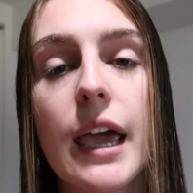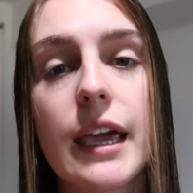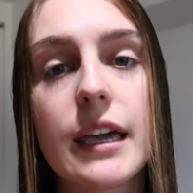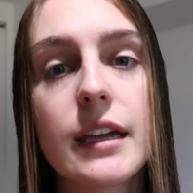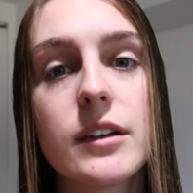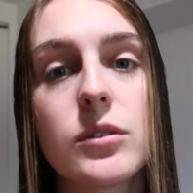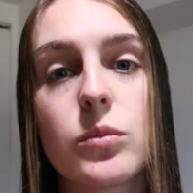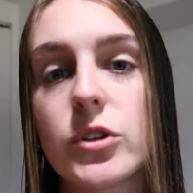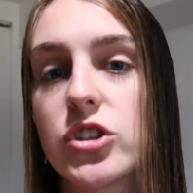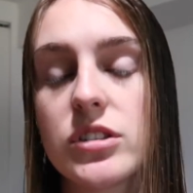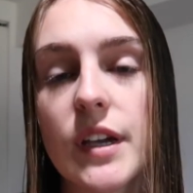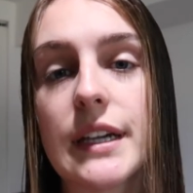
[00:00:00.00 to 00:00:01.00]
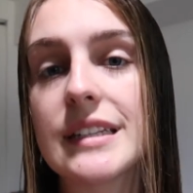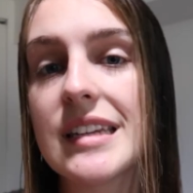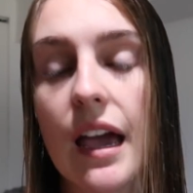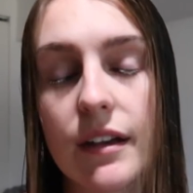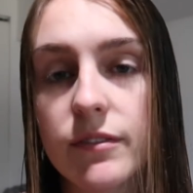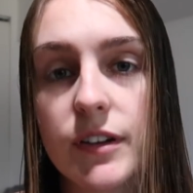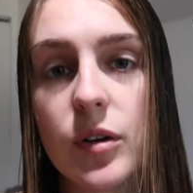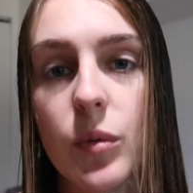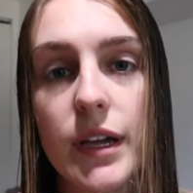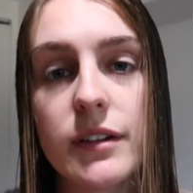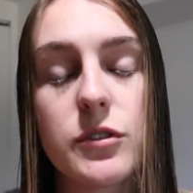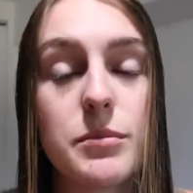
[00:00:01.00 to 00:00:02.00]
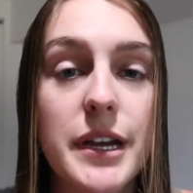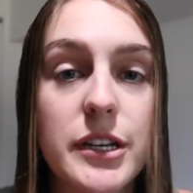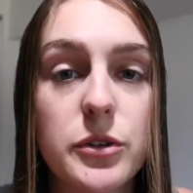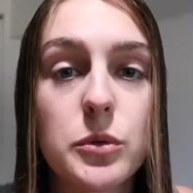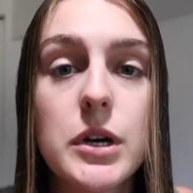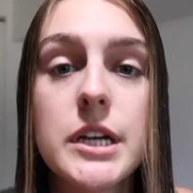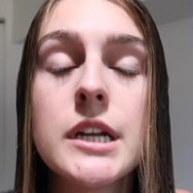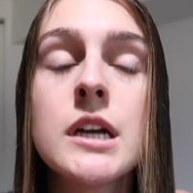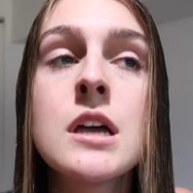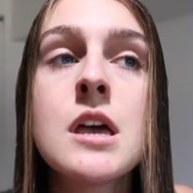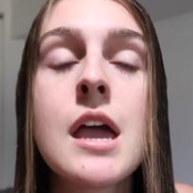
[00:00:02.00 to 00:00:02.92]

and which is like 10 feet away from my new one